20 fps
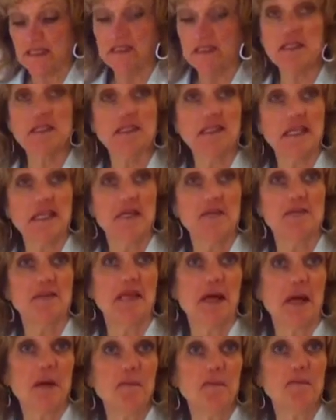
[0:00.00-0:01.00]
and steamed
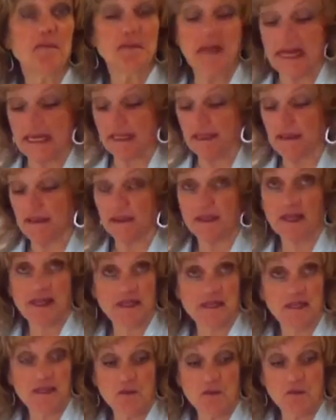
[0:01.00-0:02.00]
up and
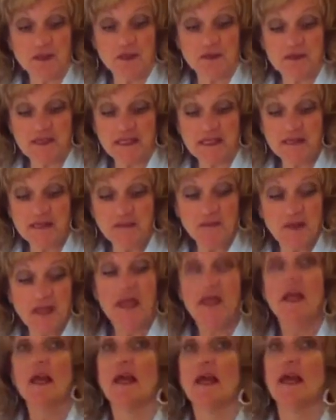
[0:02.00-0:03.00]
lightly wilted.
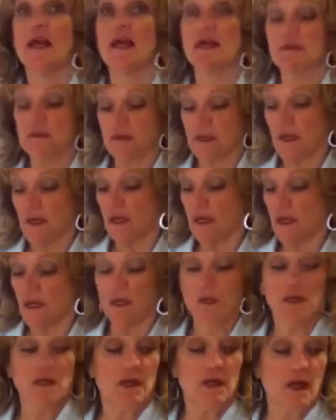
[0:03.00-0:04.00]
And
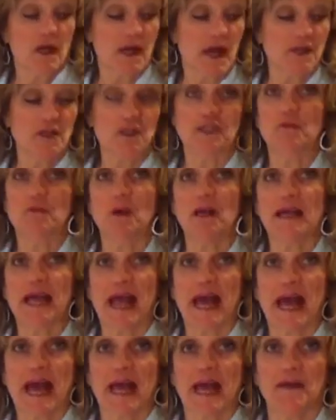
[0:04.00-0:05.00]
I just want to
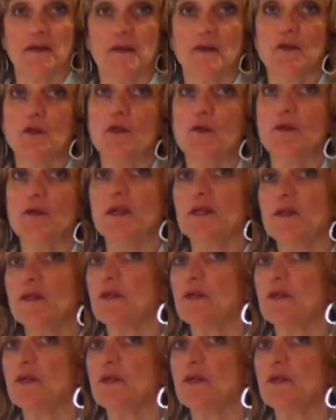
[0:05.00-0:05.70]
add, you can